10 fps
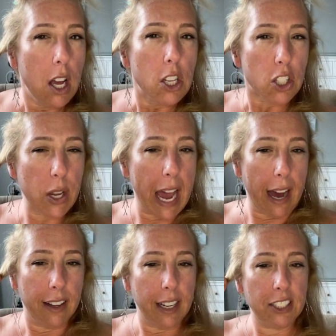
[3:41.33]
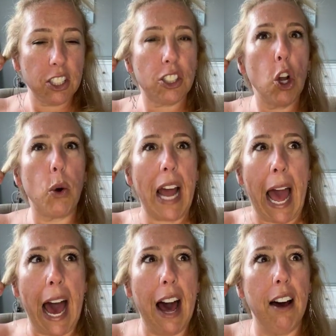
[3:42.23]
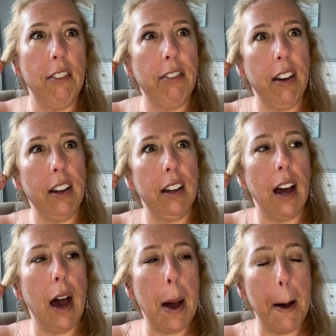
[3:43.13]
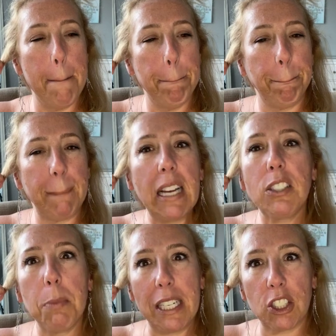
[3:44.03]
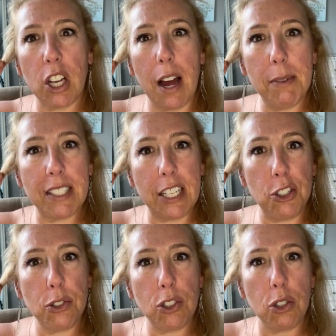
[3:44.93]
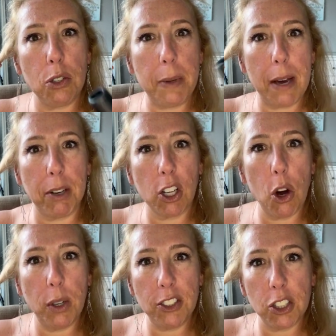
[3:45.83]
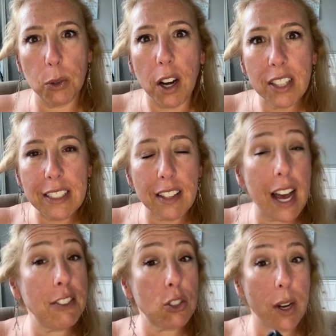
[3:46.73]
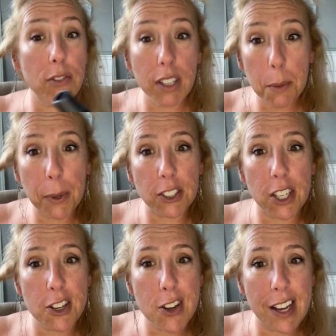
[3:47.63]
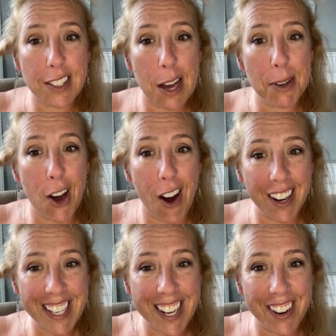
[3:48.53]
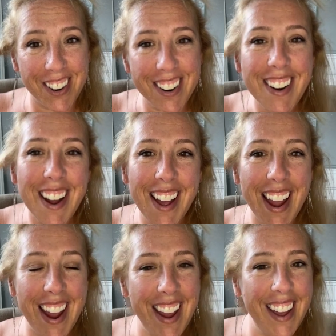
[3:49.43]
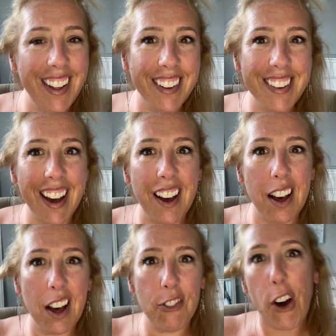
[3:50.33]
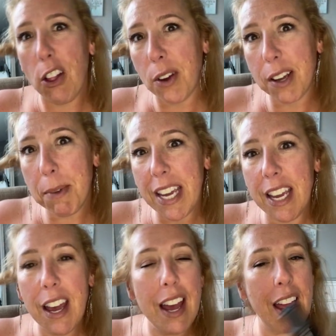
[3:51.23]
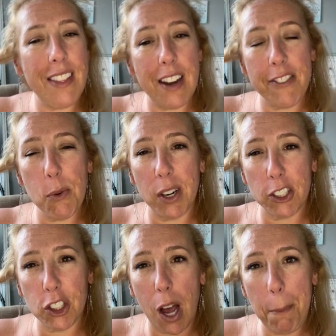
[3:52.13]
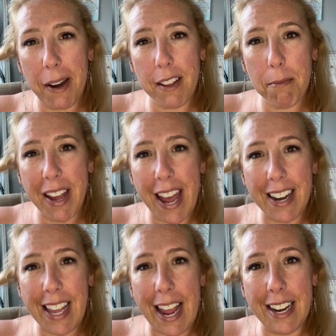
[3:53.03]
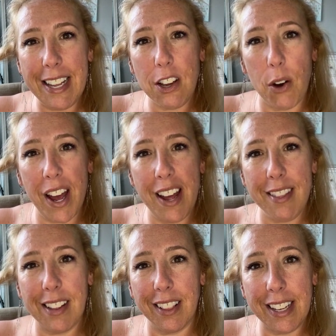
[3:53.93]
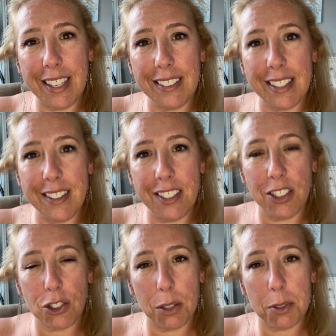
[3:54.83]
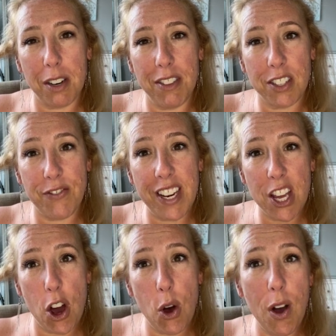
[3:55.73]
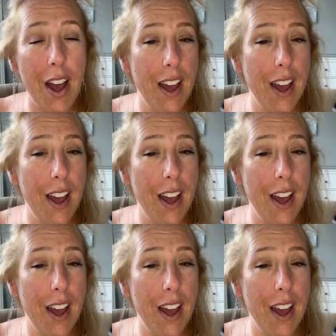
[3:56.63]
So yeah, I just don't have as much time as I used to be able to go and do all these lives. So I really appreciate you guys coming on here and following me. And then if you want to shop any of my Head Kandy, go ahead. The link is in the description of this video.